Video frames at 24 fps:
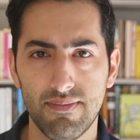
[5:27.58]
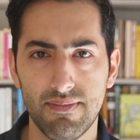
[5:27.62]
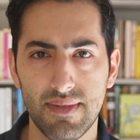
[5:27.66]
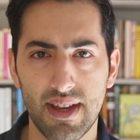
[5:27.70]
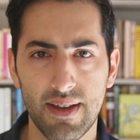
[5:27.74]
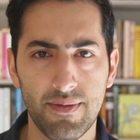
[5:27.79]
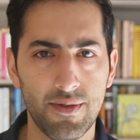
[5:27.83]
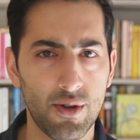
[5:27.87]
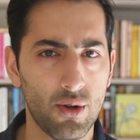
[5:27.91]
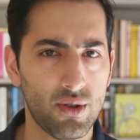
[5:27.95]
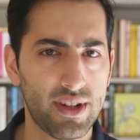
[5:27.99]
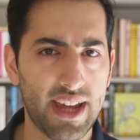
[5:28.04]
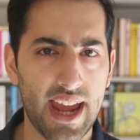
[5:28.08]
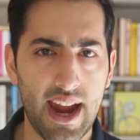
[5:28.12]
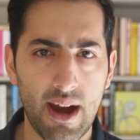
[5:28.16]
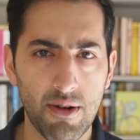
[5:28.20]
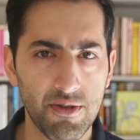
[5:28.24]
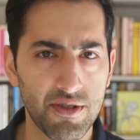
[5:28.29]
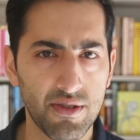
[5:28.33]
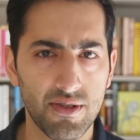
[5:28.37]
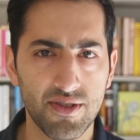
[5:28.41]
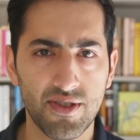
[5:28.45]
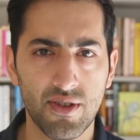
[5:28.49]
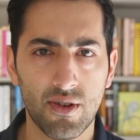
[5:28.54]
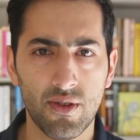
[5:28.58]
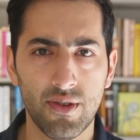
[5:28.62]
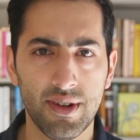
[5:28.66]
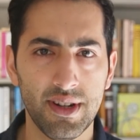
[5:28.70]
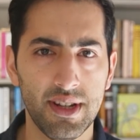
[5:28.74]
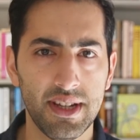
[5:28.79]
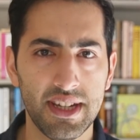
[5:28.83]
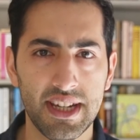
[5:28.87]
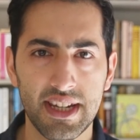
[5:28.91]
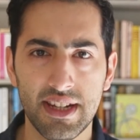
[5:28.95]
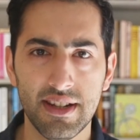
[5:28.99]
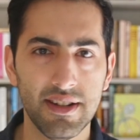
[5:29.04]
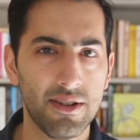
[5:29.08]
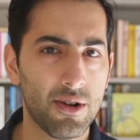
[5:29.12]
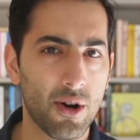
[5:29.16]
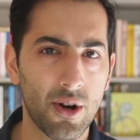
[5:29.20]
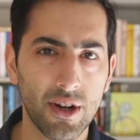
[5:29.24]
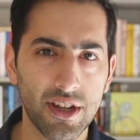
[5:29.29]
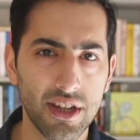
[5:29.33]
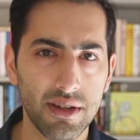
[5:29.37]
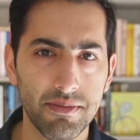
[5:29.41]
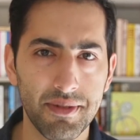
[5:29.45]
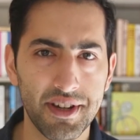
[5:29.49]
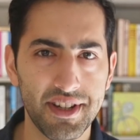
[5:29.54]
If your characters are in a heated
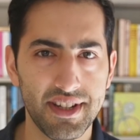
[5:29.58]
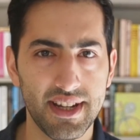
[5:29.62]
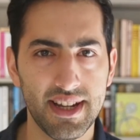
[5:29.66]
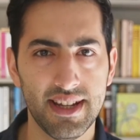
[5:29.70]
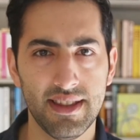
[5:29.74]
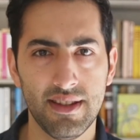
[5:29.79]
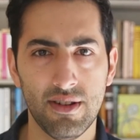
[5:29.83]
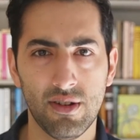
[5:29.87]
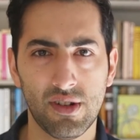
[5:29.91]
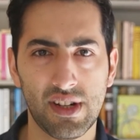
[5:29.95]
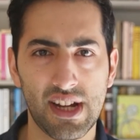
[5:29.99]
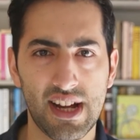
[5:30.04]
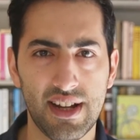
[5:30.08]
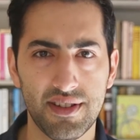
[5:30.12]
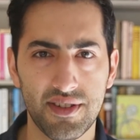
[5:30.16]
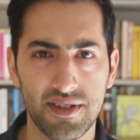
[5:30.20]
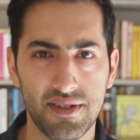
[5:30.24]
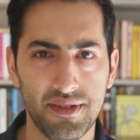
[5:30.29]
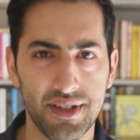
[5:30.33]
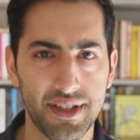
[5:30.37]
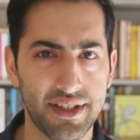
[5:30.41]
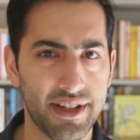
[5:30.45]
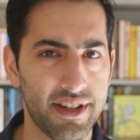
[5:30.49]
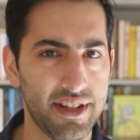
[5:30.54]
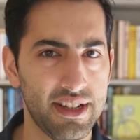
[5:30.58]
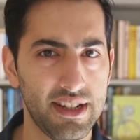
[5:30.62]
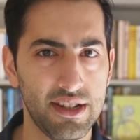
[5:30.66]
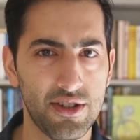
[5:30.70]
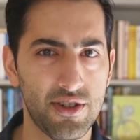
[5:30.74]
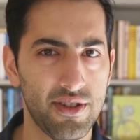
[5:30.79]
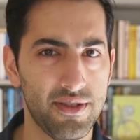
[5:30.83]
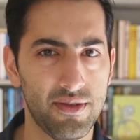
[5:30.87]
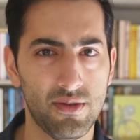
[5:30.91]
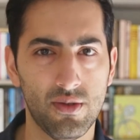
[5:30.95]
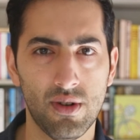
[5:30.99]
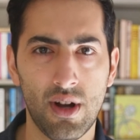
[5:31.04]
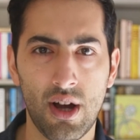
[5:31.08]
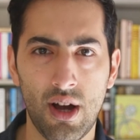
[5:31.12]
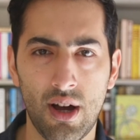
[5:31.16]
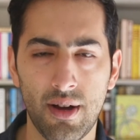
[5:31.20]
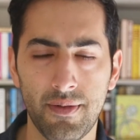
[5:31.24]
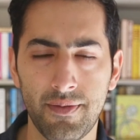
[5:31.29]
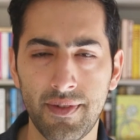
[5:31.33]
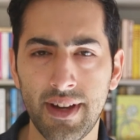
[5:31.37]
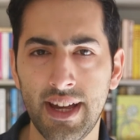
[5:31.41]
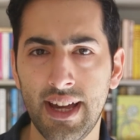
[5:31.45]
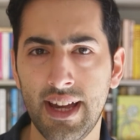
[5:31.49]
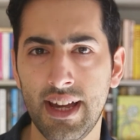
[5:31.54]
argument and they're constantly cutting each other
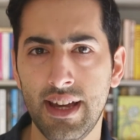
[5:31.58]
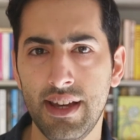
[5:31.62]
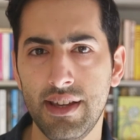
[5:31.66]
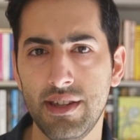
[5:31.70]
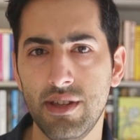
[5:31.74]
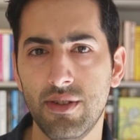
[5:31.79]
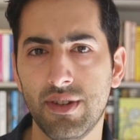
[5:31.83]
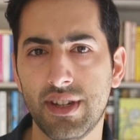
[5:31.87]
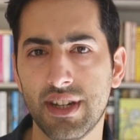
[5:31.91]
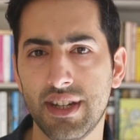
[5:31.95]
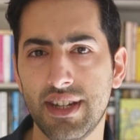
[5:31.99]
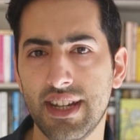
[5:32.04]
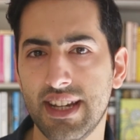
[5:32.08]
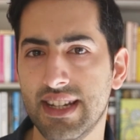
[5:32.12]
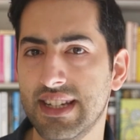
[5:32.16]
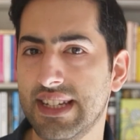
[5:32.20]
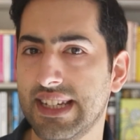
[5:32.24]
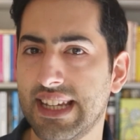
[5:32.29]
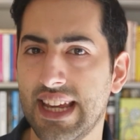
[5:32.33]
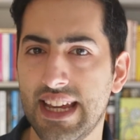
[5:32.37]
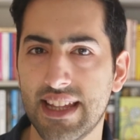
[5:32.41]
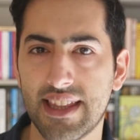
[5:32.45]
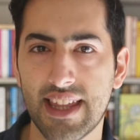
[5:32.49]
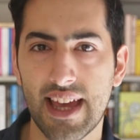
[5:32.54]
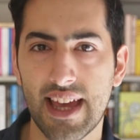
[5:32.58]
off, you can indicate